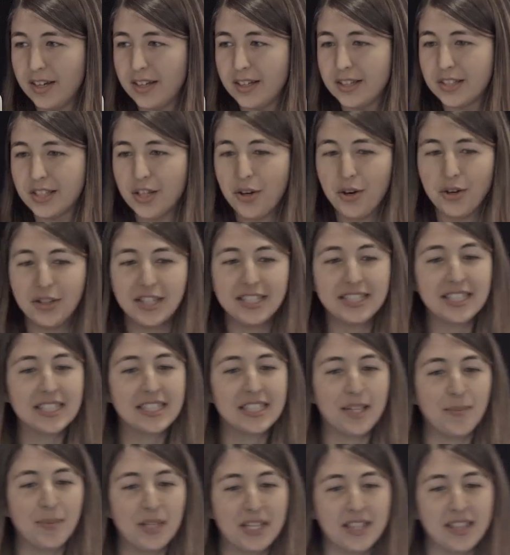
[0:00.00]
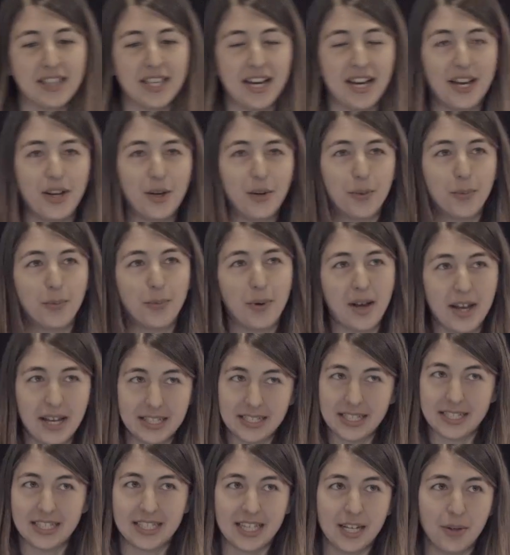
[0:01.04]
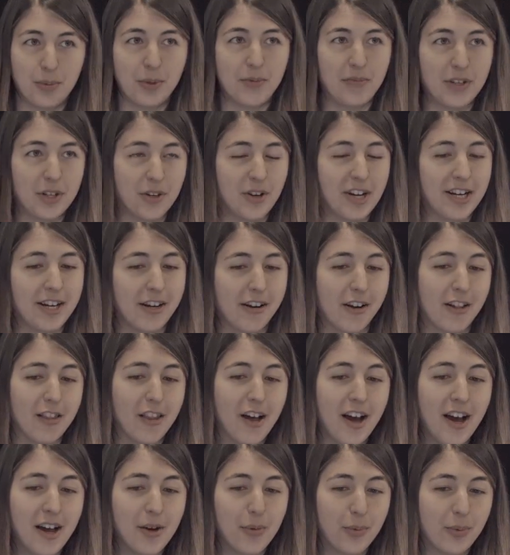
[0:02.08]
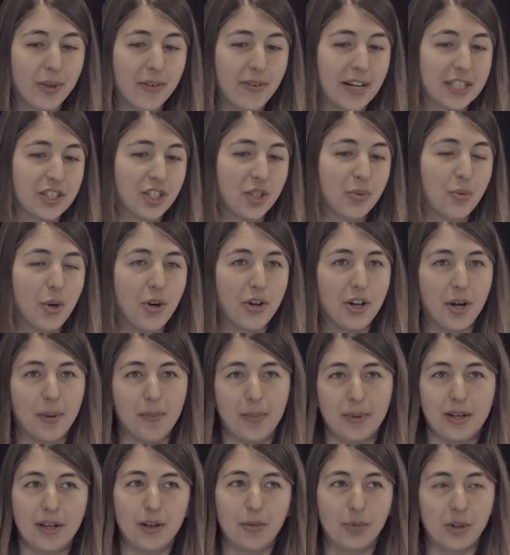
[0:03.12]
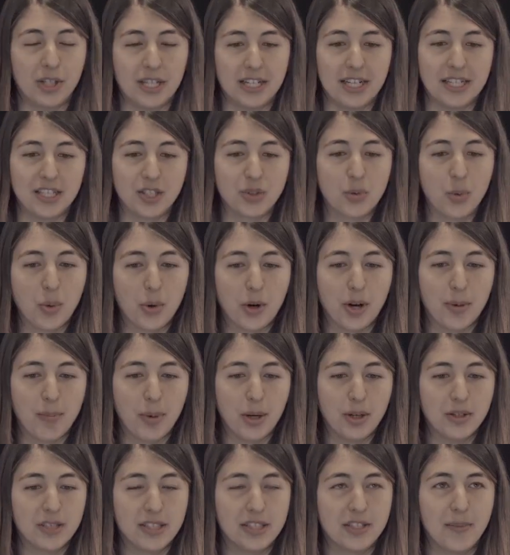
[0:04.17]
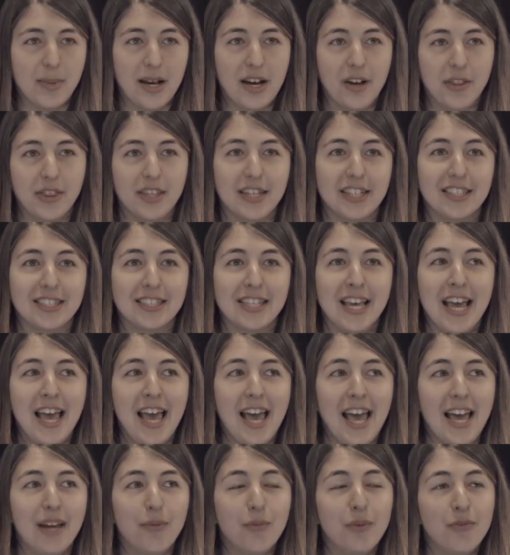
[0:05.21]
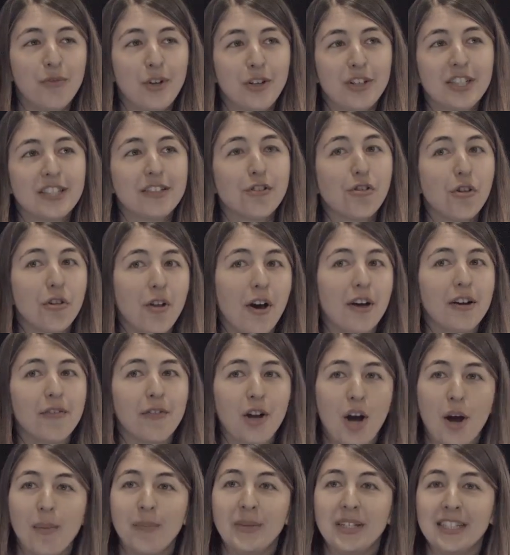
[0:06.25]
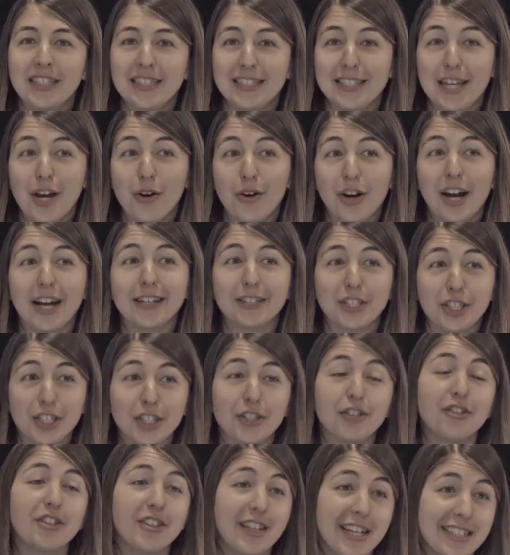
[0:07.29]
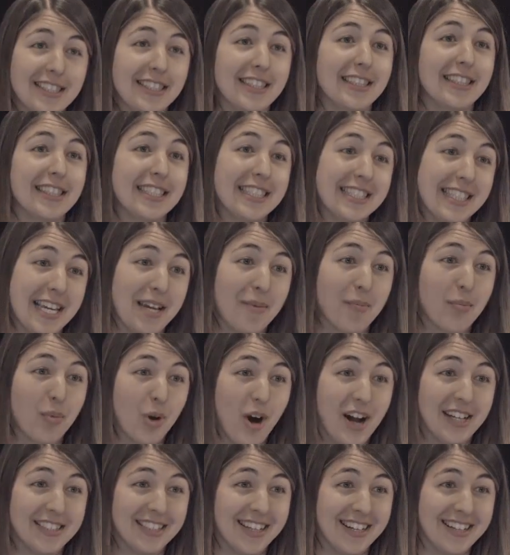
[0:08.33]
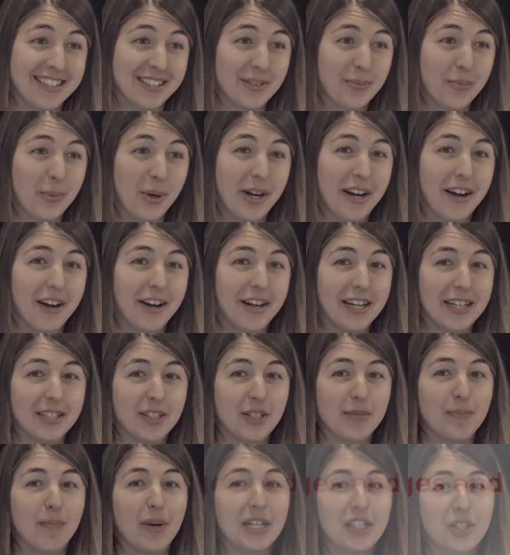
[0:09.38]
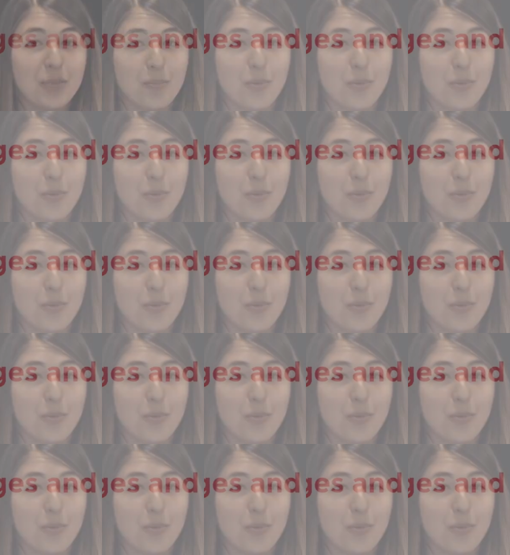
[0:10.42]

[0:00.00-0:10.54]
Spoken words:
So this is something that, as I said, we've iterated on a lot. We've actually wrote up a really nice Quora post about this, and we've noticed that a lot of companies now are actually utilizing the same process, where it's much